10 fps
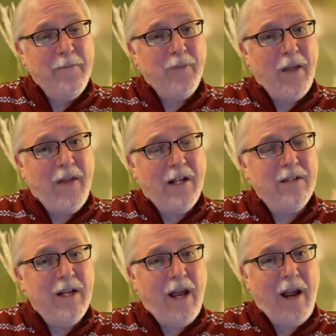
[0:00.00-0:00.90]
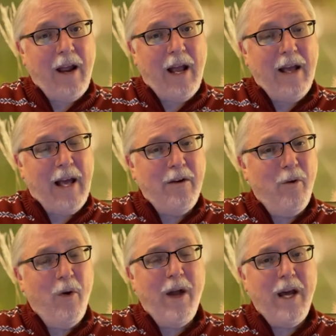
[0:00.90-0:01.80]
And I
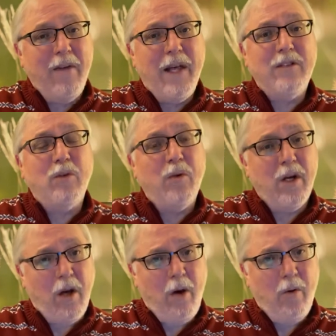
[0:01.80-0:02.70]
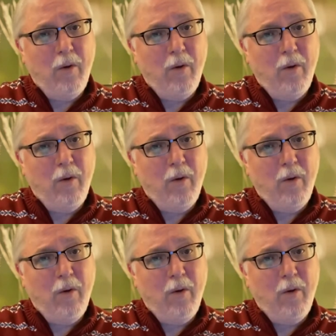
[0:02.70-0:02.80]
don't know how that's going to go.